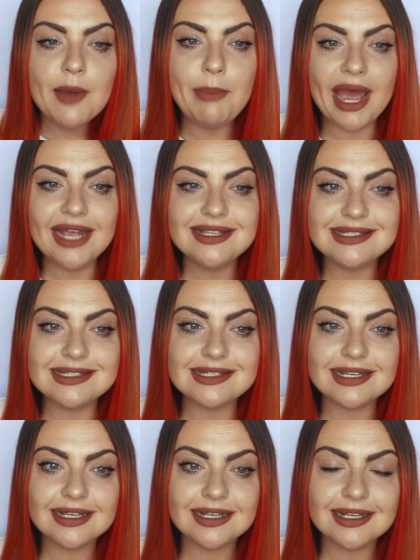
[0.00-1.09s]
But
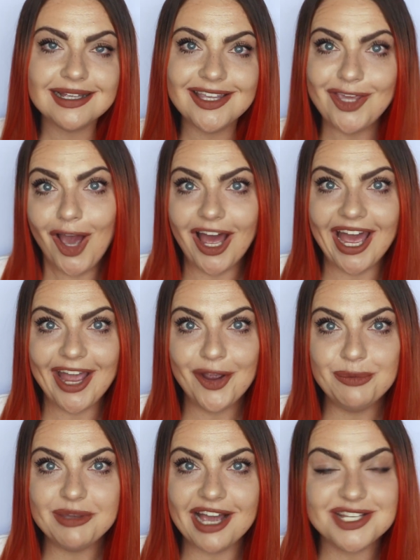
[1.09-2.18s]
yeah, I
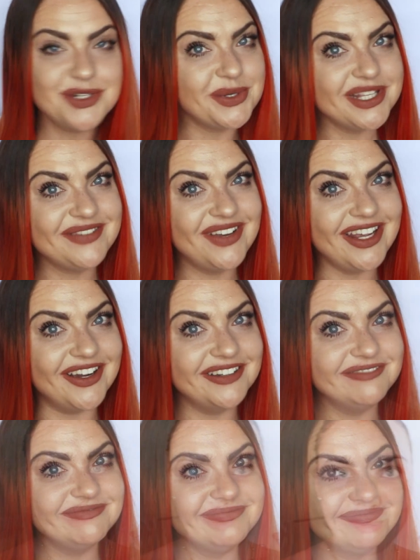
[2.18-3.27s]
hope you guys enjoyed this
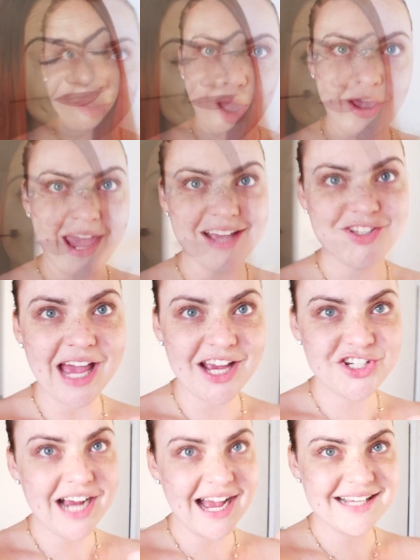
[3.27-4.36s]
video. Okay, so
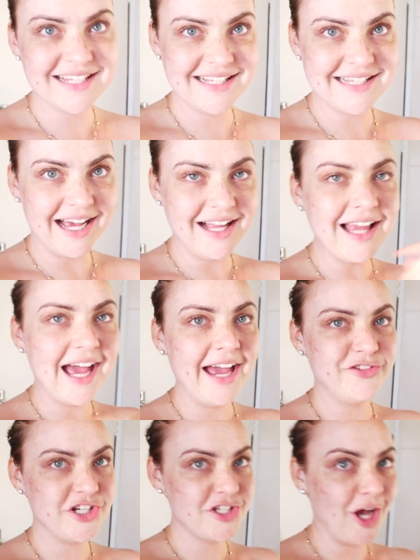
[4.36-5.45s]
as you guys can tell, I
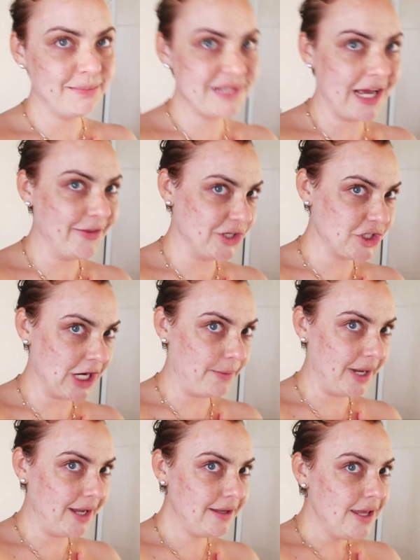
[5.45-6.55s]
have just hopped out the
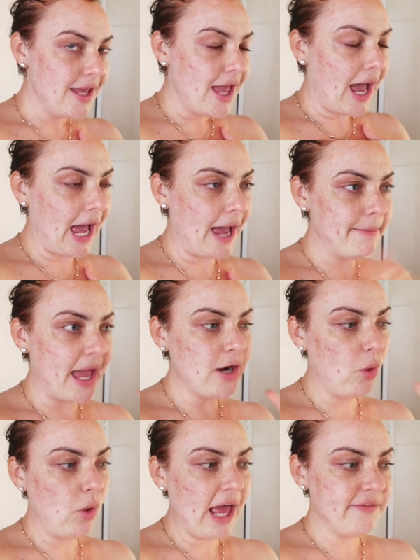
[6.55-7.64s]
shower,
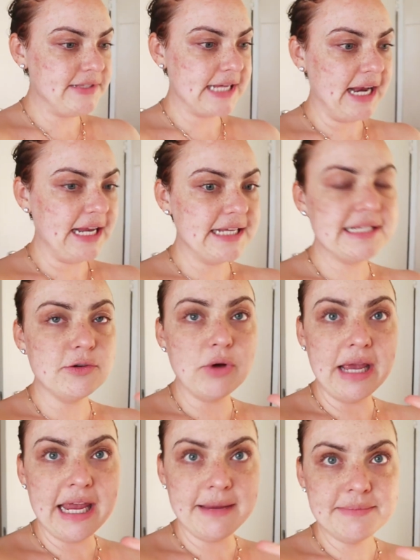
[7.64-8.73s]
and all I've done is
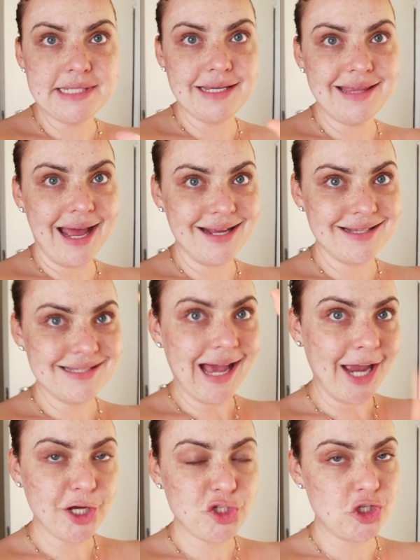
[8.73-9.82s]
emptied that
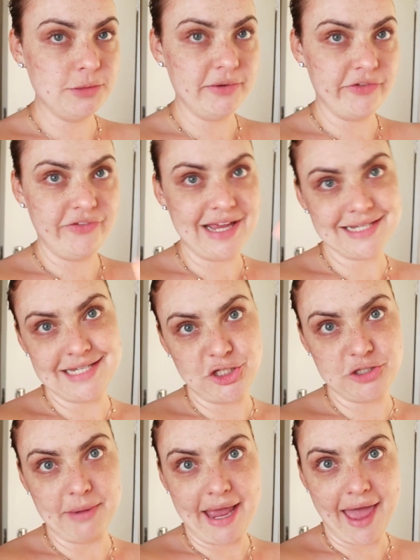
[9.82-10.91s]
entire tube of Reflesi
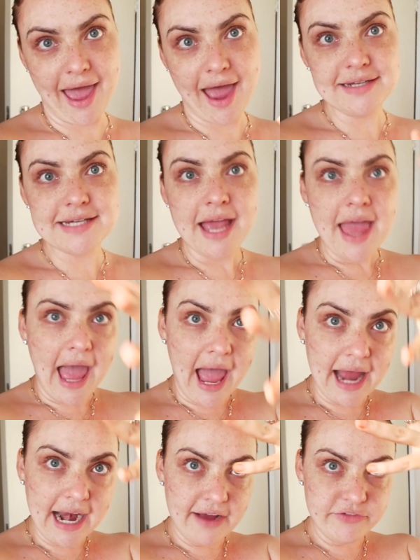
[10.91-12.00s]
into my hand,
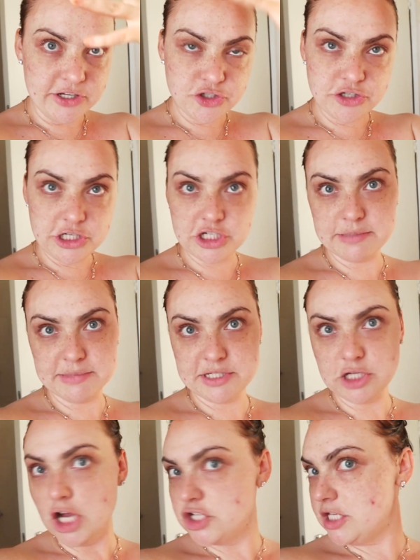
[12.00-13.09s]
and I've literally just
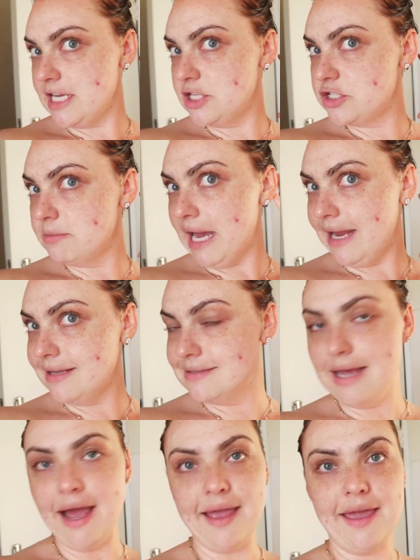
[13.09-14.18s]
massaged it into my
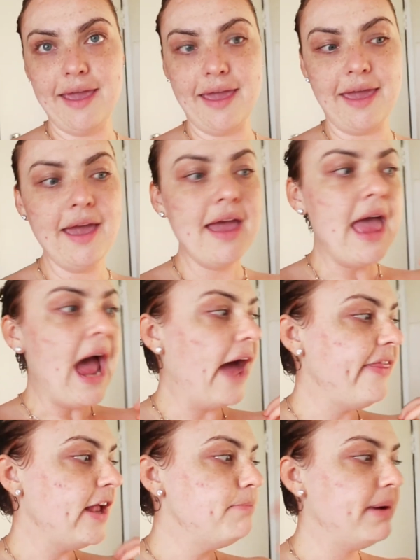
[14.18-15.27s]
entire hair. I
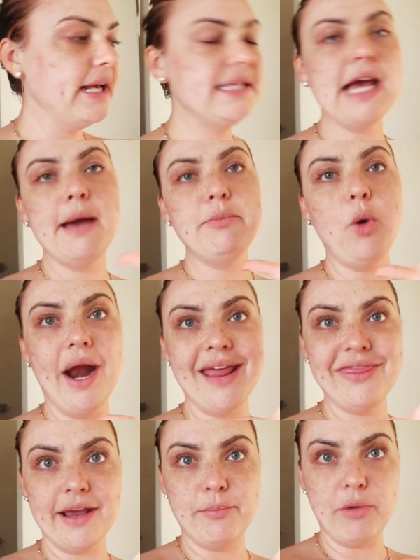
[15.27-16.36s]
then picked up quite
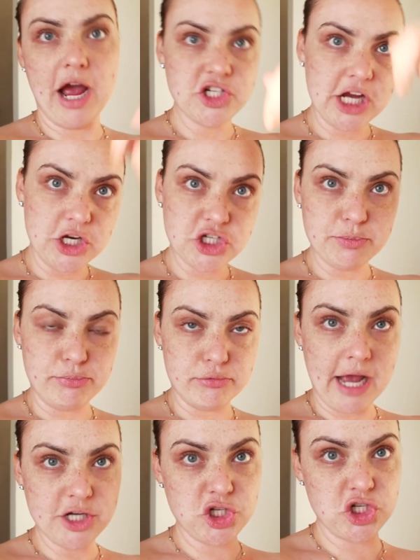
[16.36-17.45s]
a thick brush and just
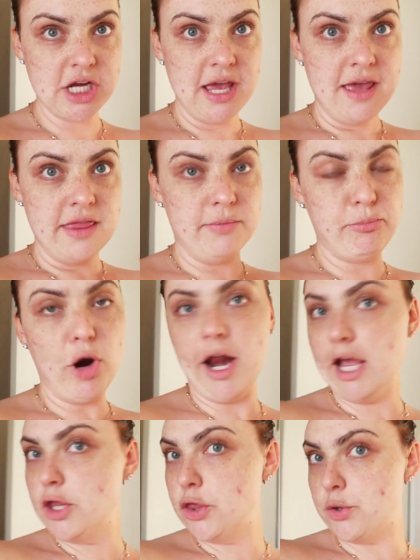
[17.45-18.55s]
brushed the
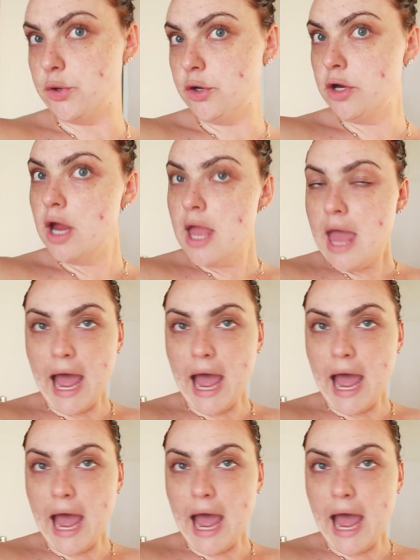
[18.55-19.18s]
product through.